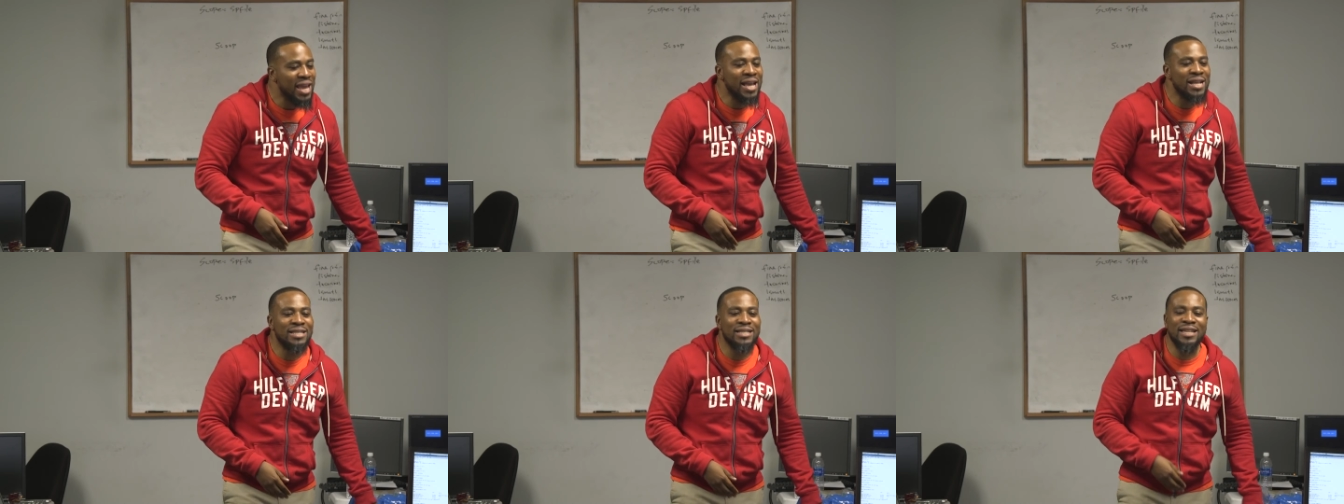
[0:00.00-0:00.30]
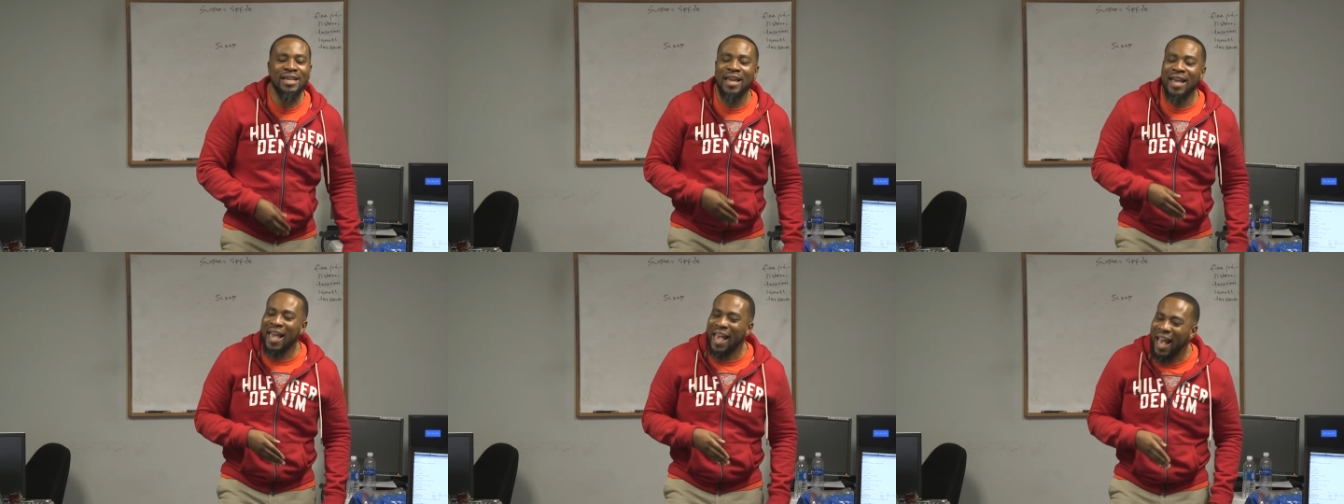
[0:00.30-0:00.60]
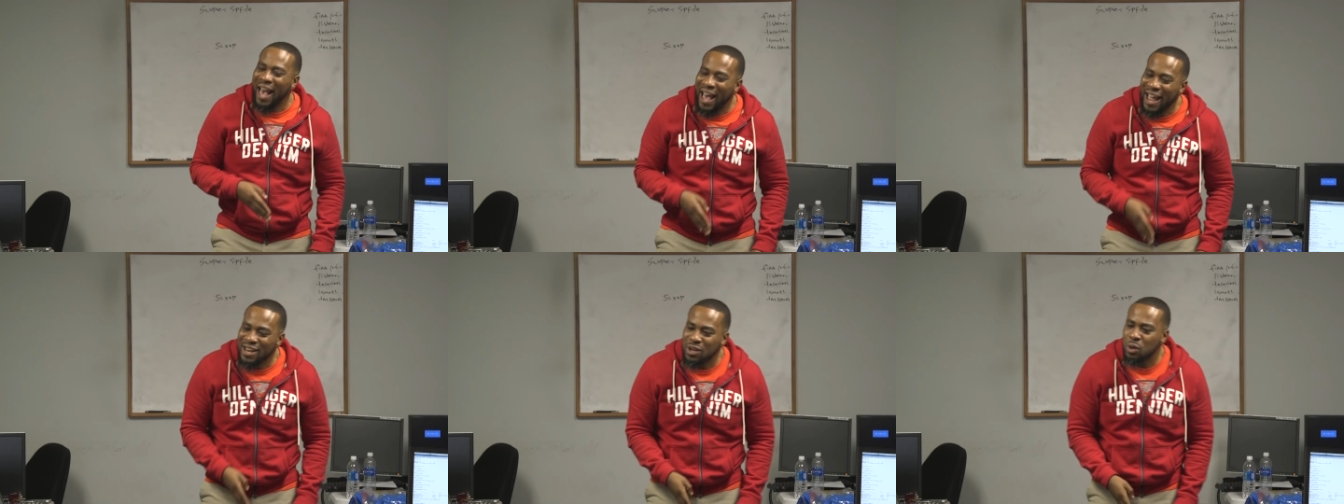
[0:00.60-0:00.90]
it
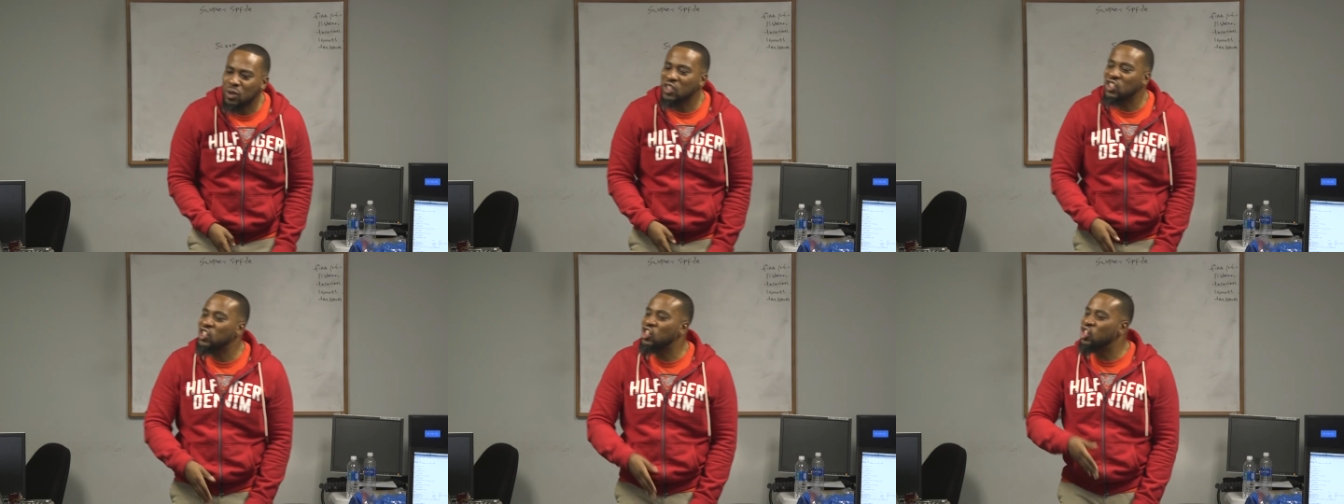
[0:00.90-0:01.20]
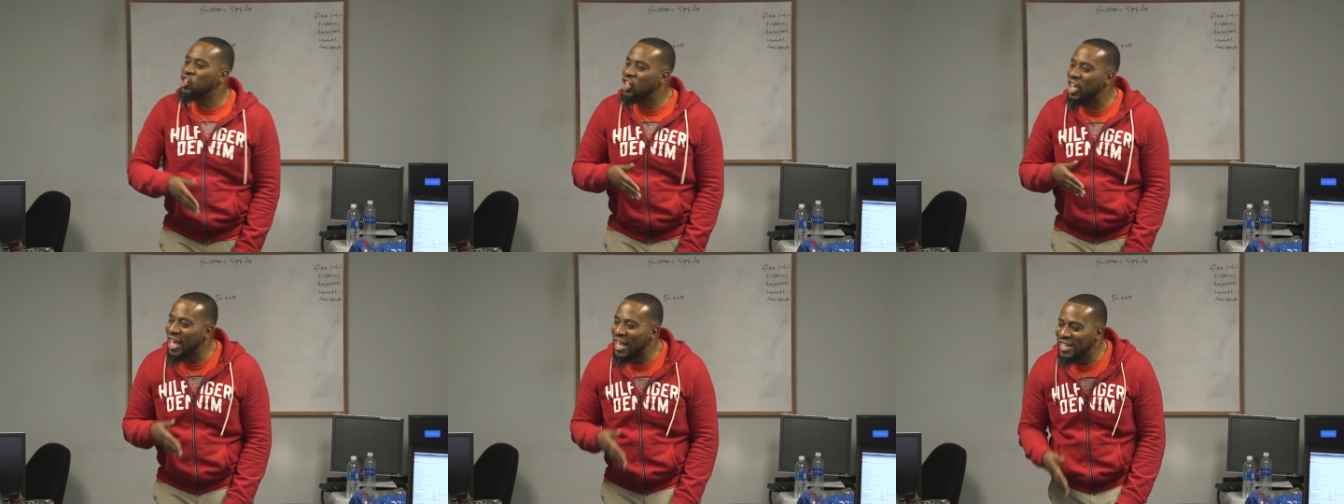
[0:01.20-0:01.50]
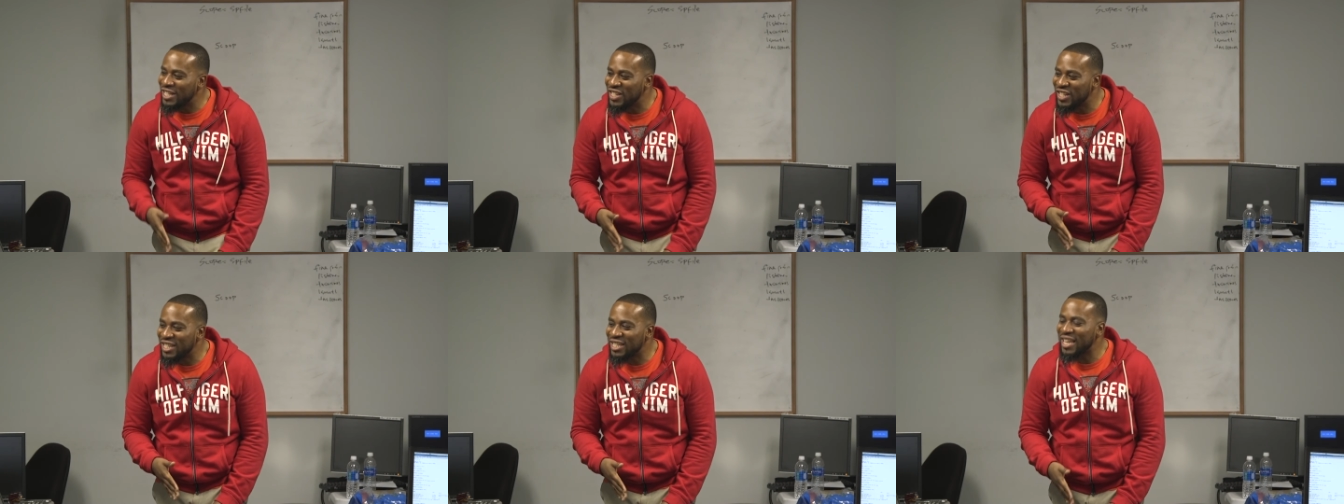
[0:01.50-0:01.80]
cannot
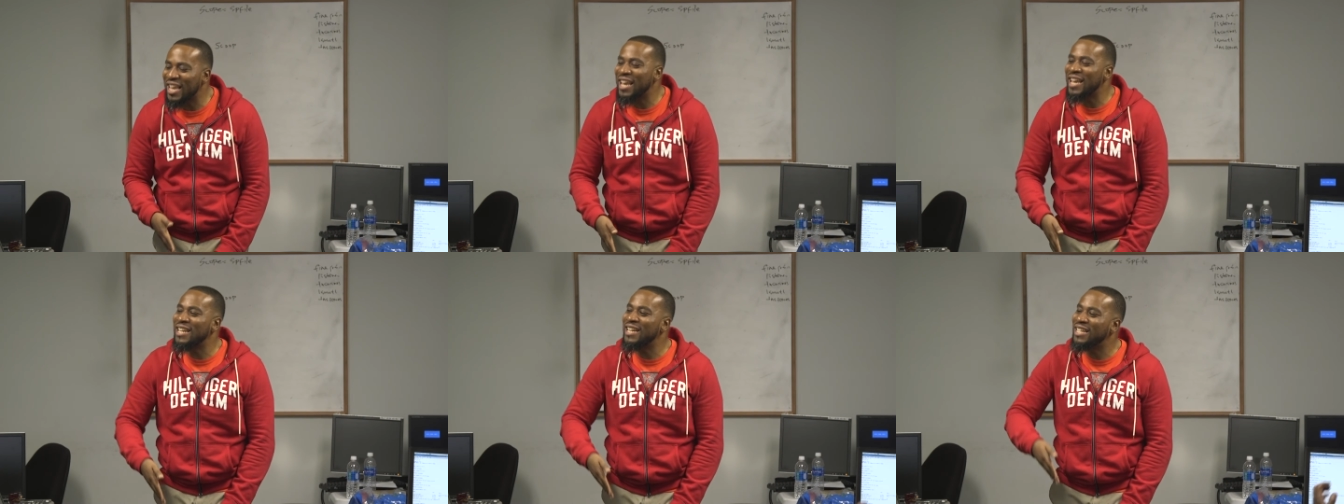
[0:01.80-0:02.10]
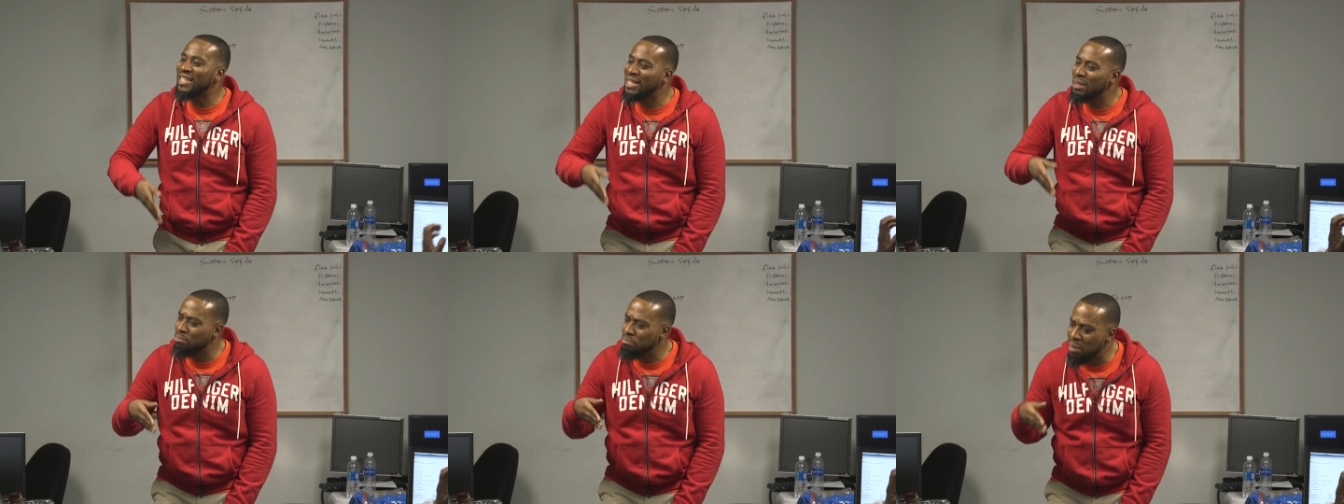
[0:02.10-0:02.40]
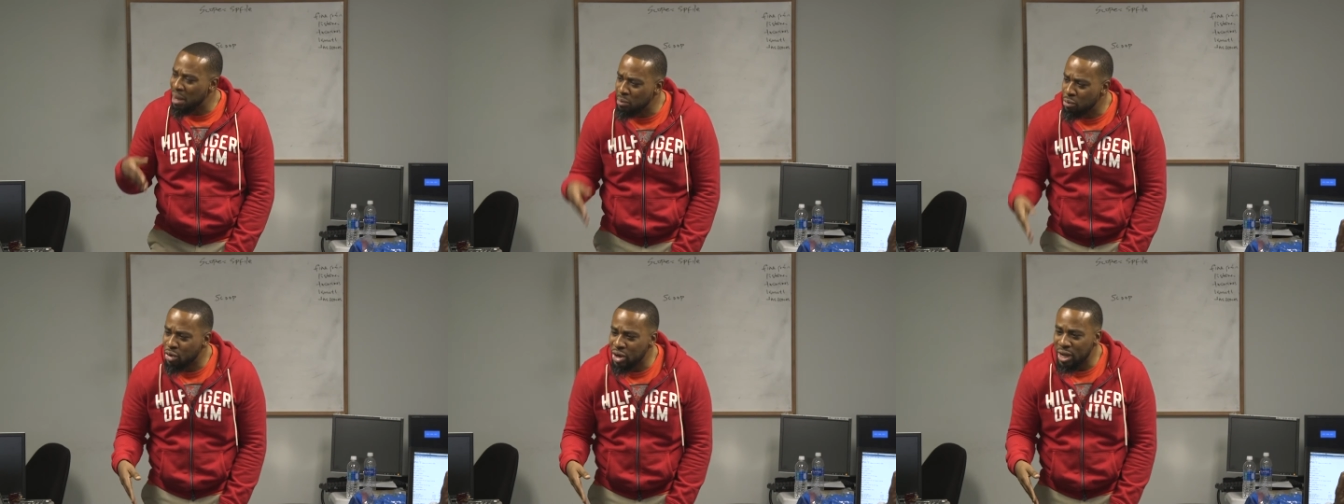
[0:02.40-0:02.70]
change it in its
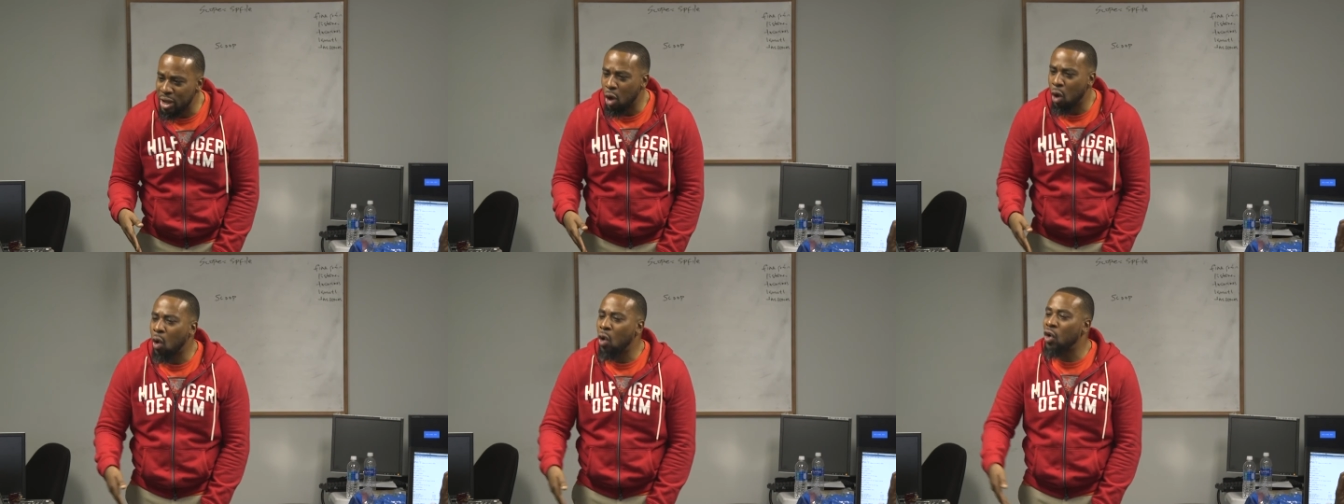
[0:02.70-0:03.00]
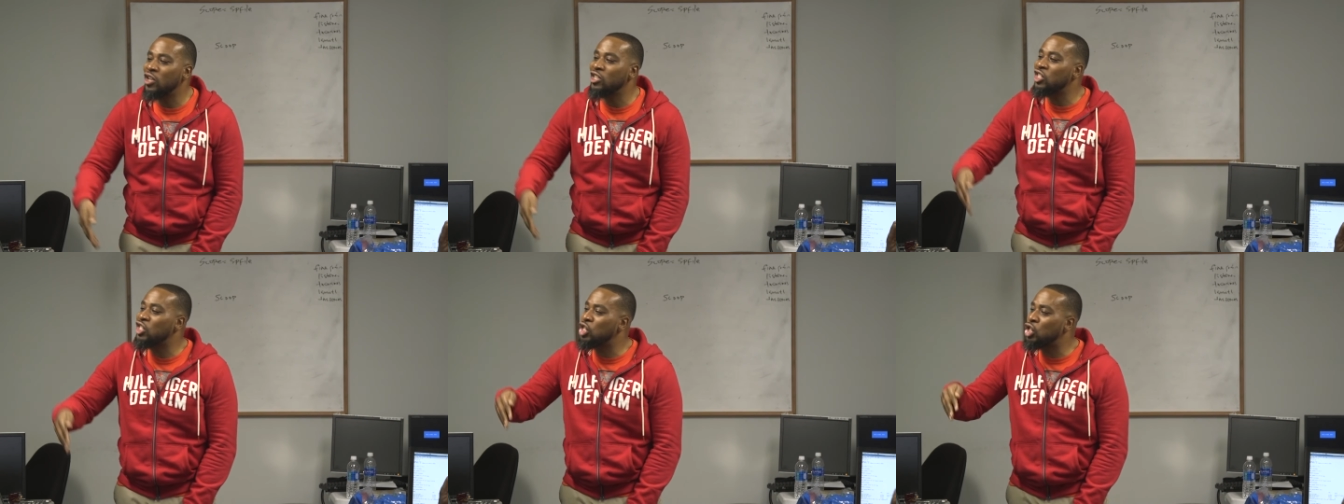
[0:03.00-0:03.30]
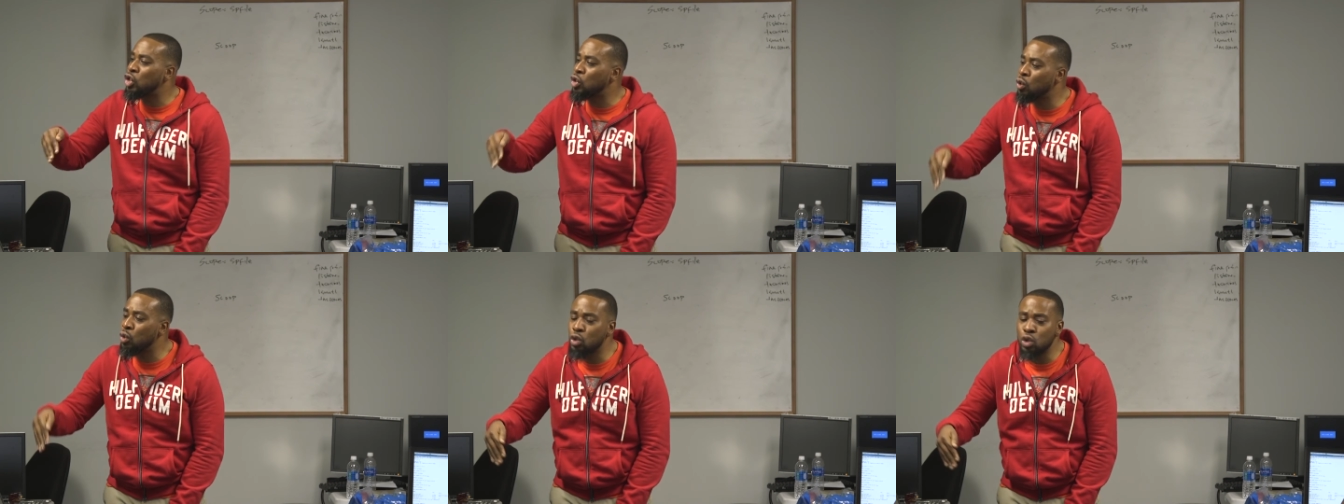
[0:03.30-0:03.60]
memory
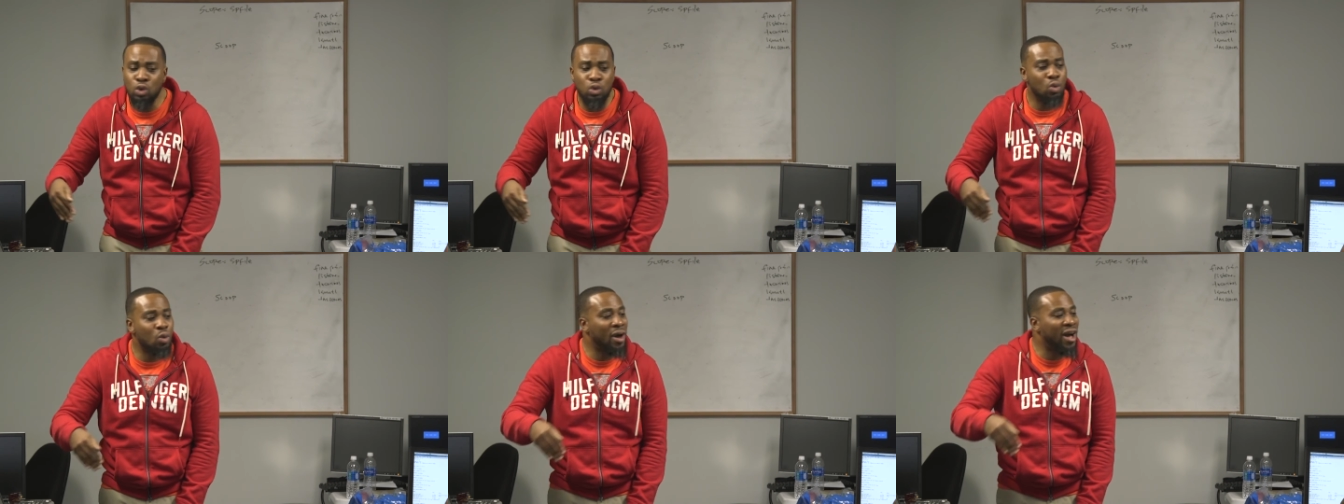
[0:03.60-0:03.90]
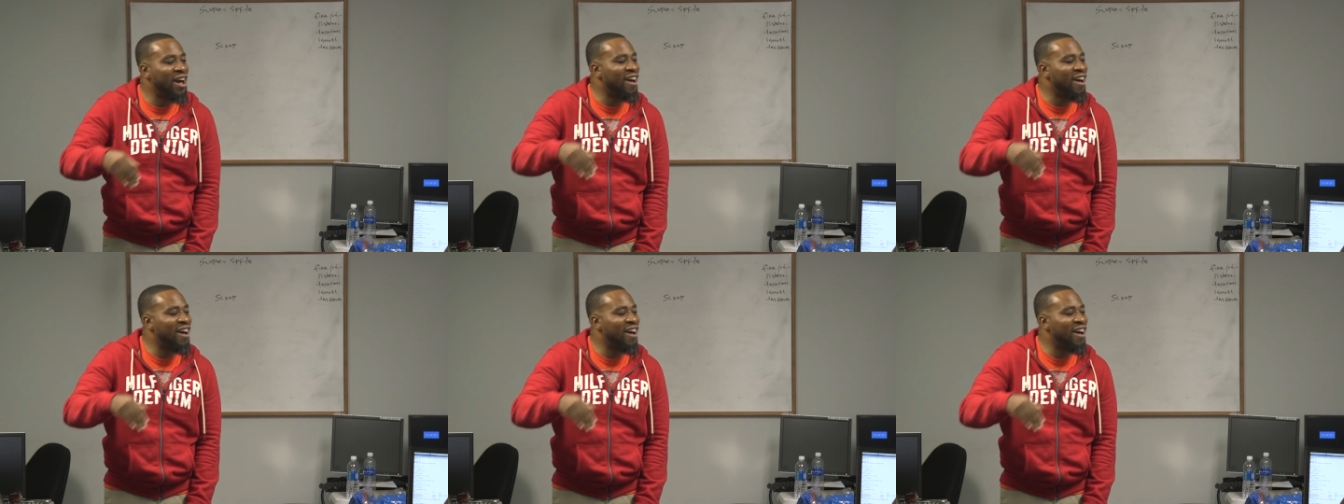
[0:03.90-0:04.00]
until you